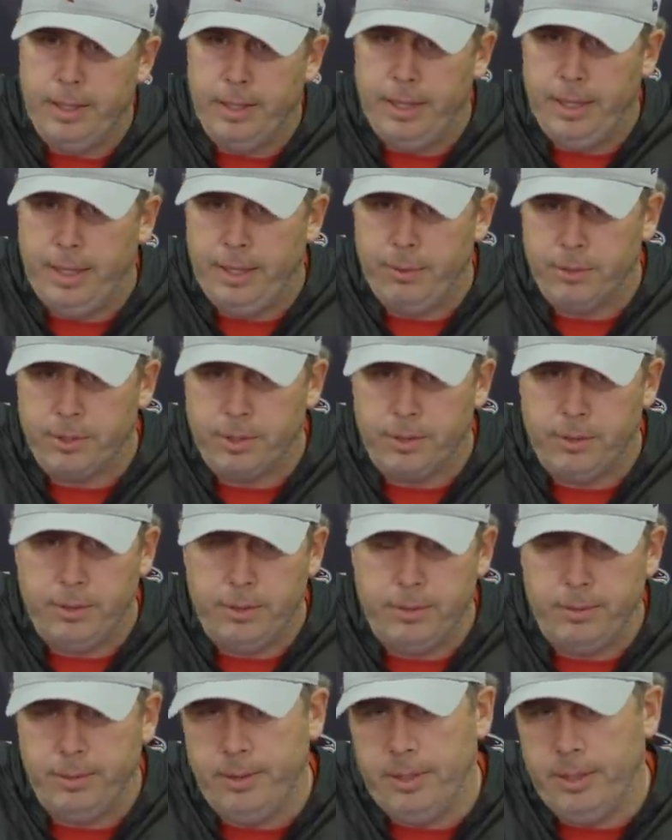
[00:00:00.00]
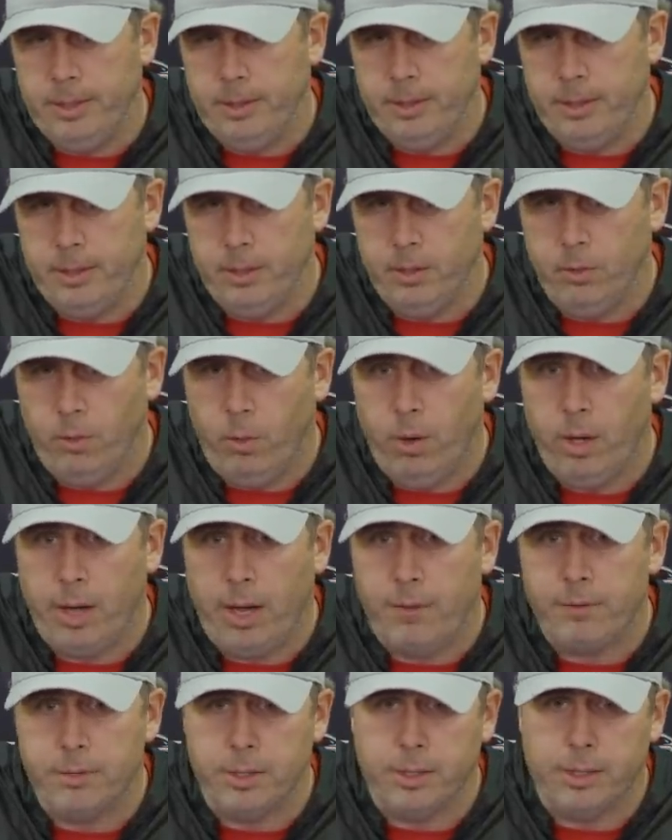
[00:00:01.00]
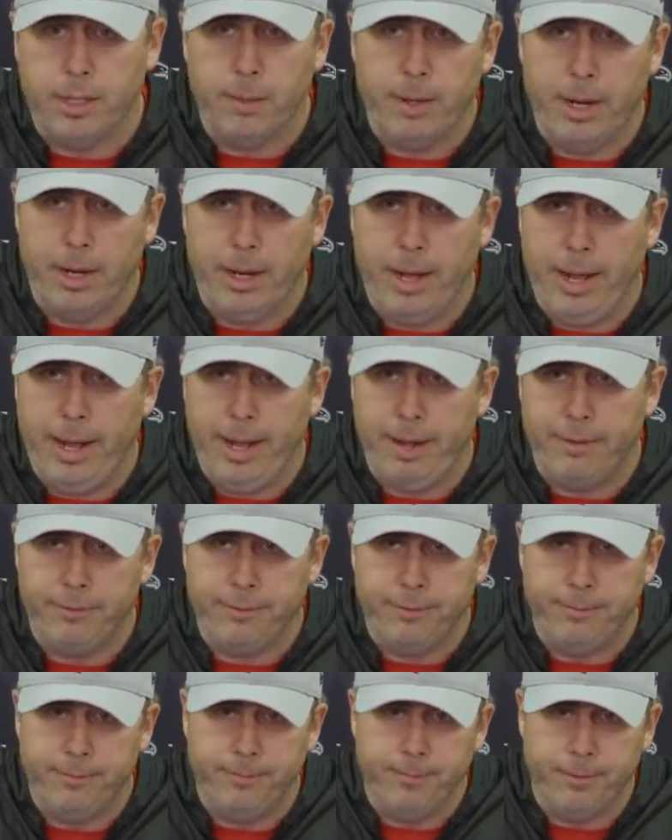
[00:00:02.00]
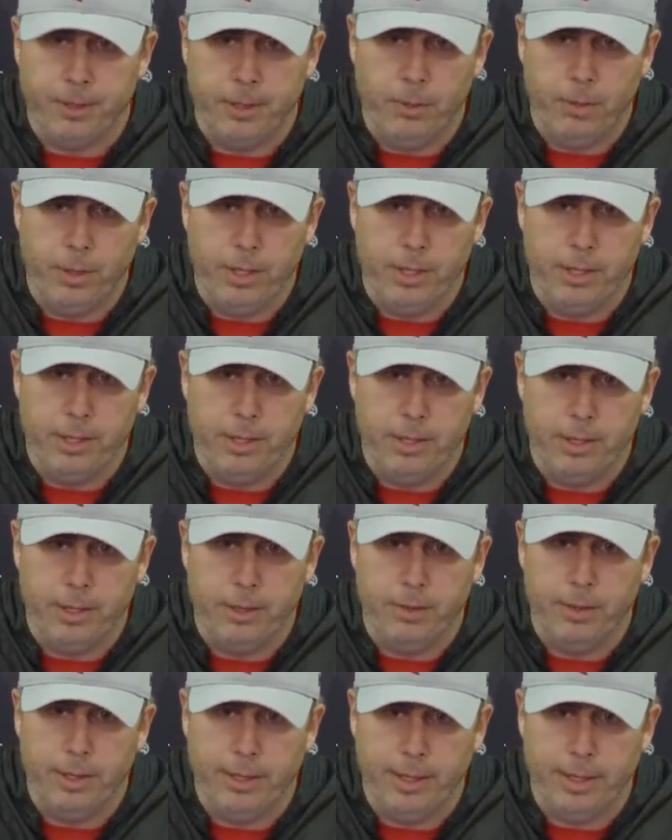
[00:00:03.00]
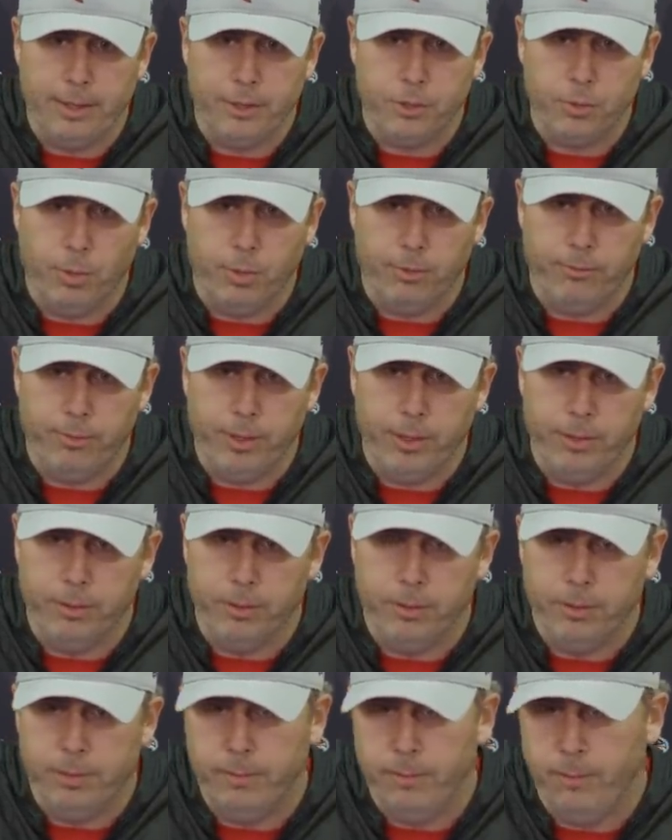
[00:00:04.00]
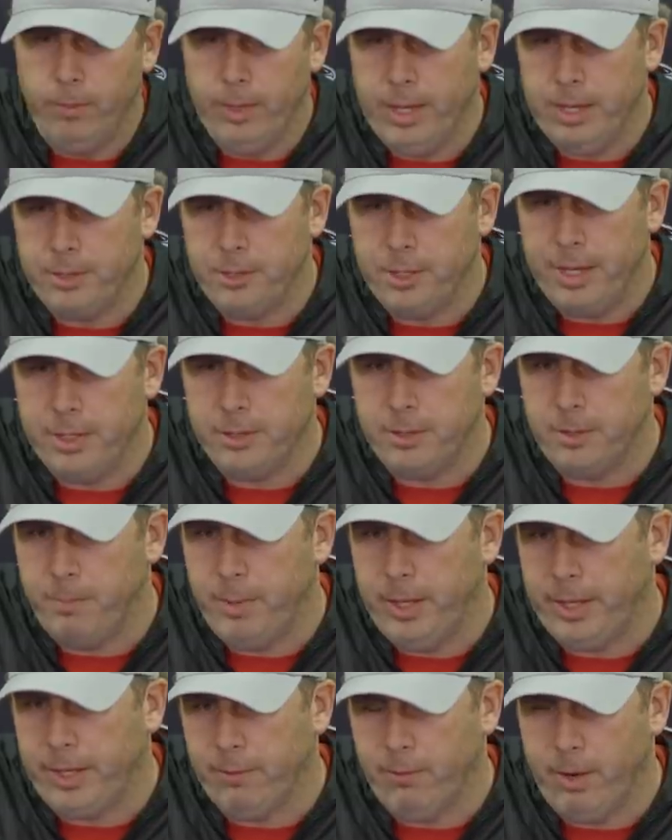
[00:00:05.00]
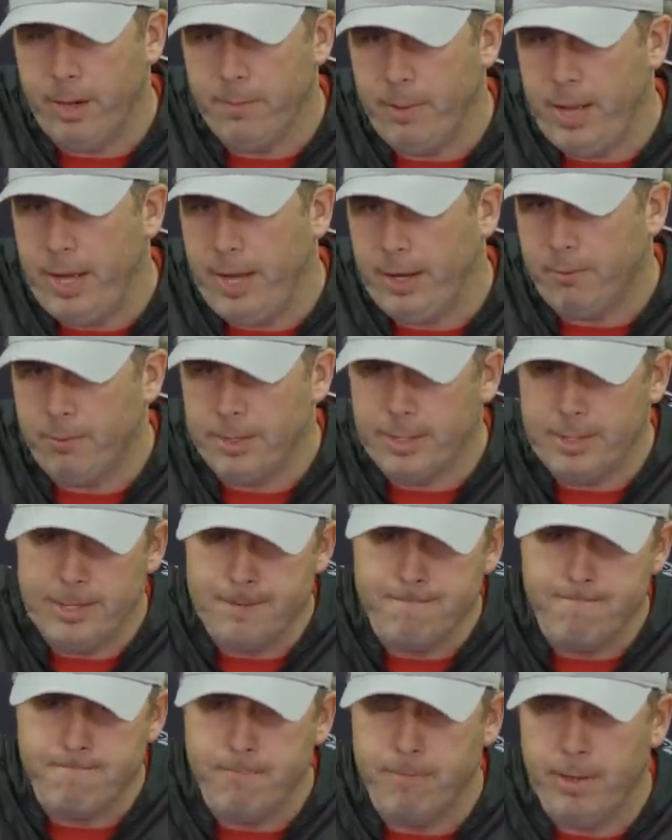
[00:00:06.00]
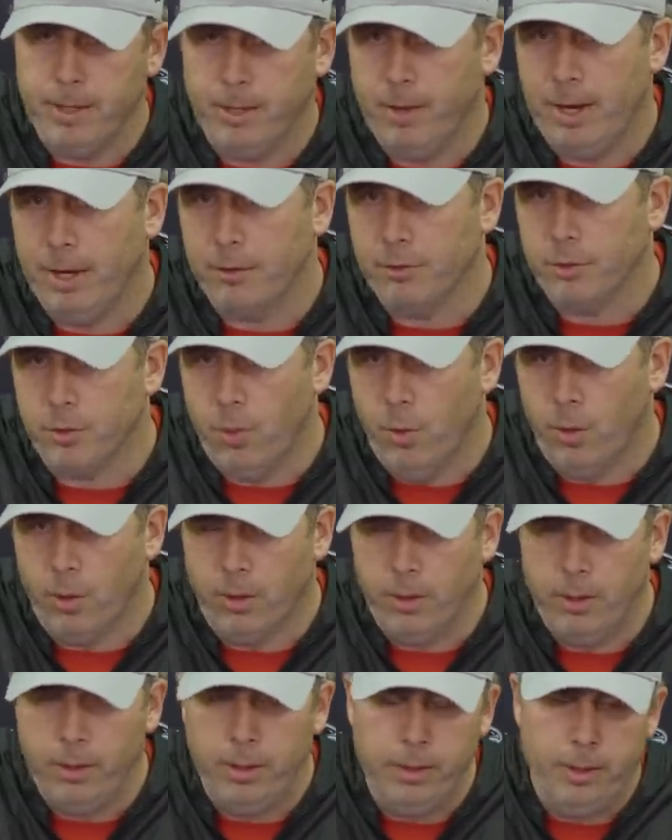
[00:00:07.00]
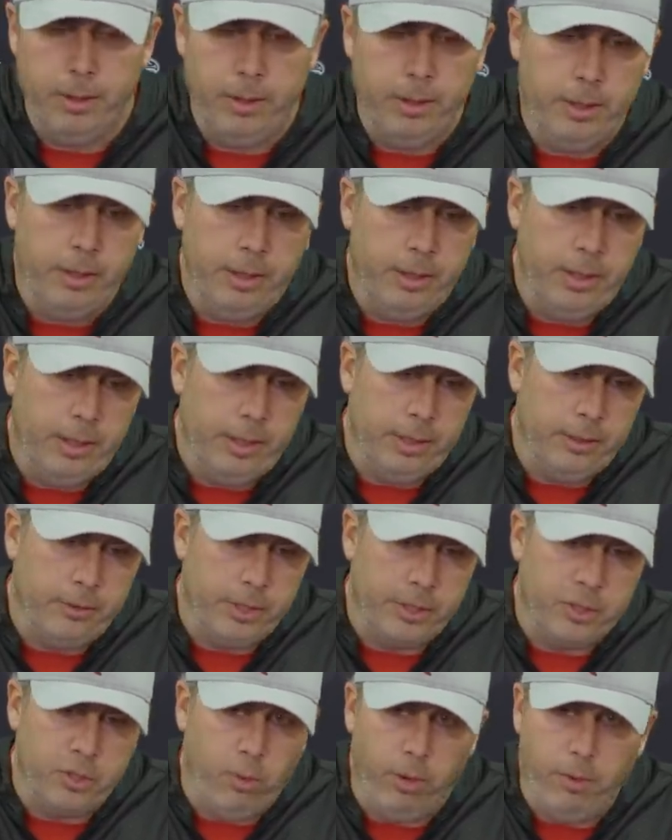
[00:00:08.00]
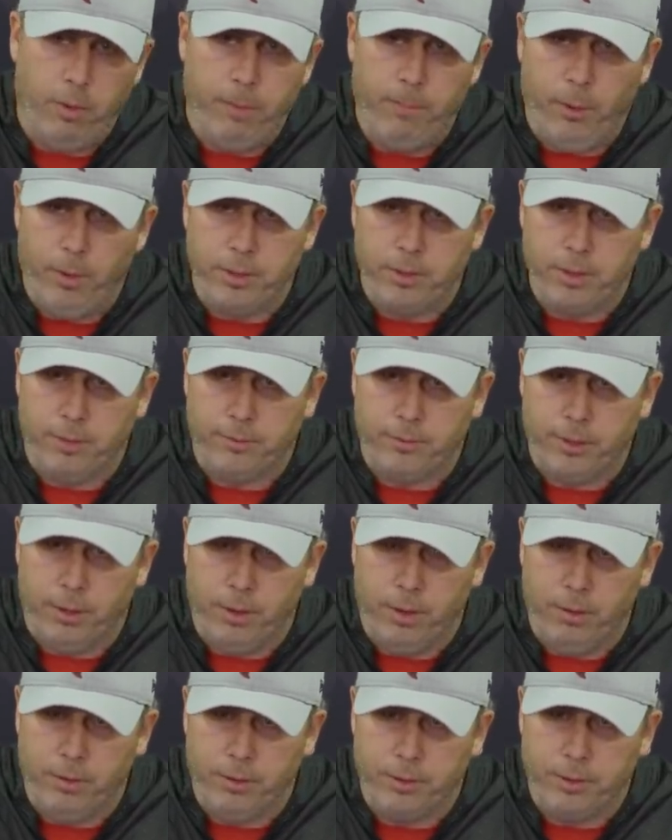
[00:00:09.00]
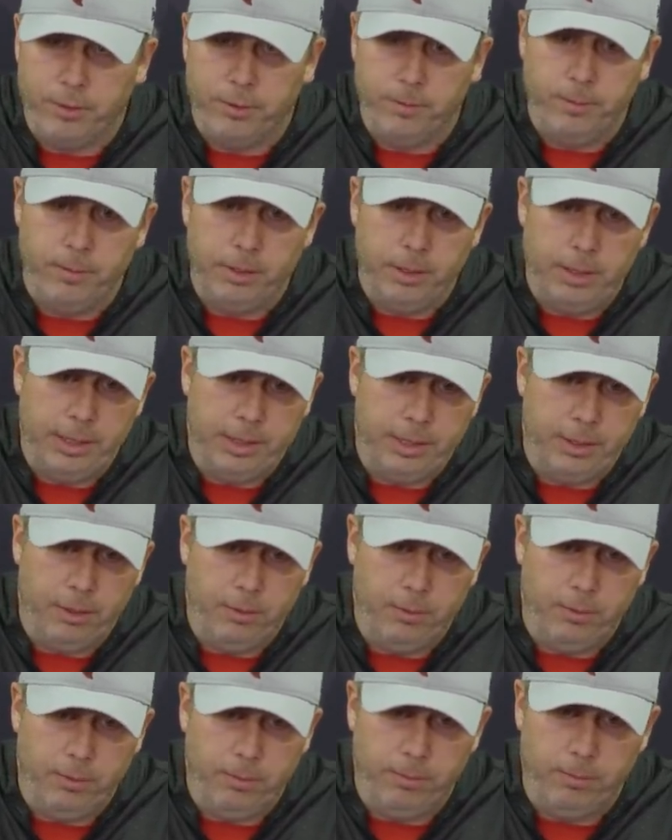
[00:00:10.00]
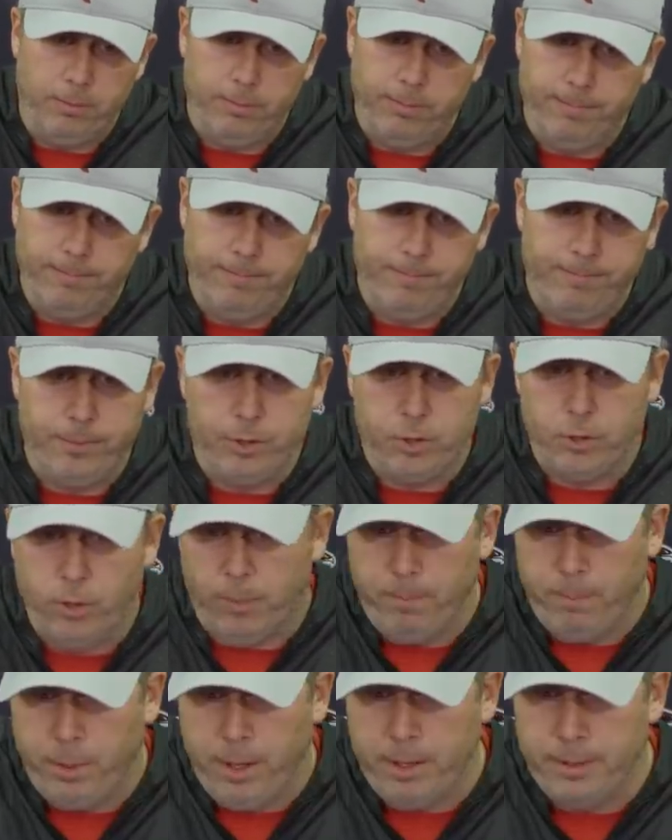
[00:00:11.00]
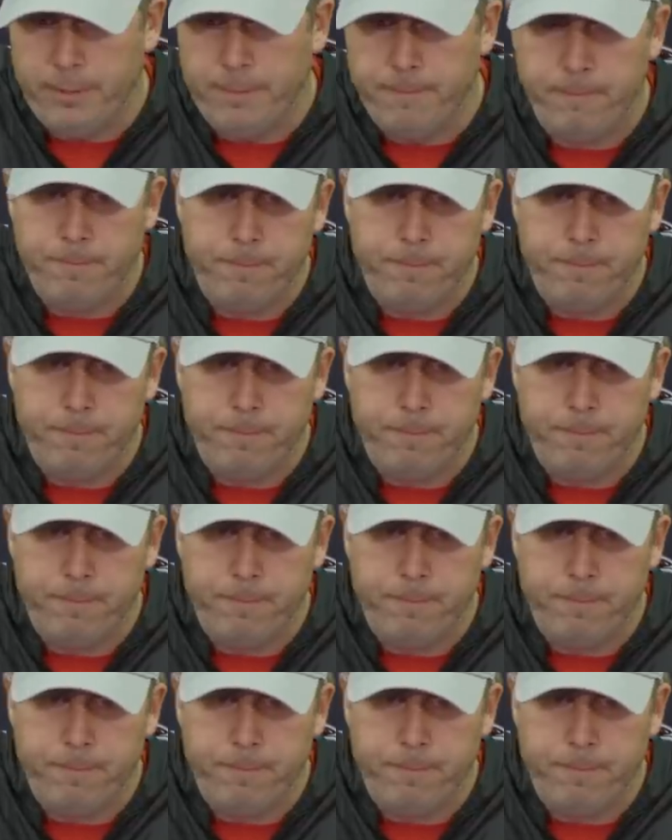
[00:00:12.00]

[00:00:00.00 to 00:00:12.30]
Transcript: uh, which, and then, you know, the one obviously coming out of half. You know, we didn't, you know, they got a short field. We had a chance to pick it right back. We didn't. They go down and score. So that's 21 points off turnovers. Uh, you know, short punt,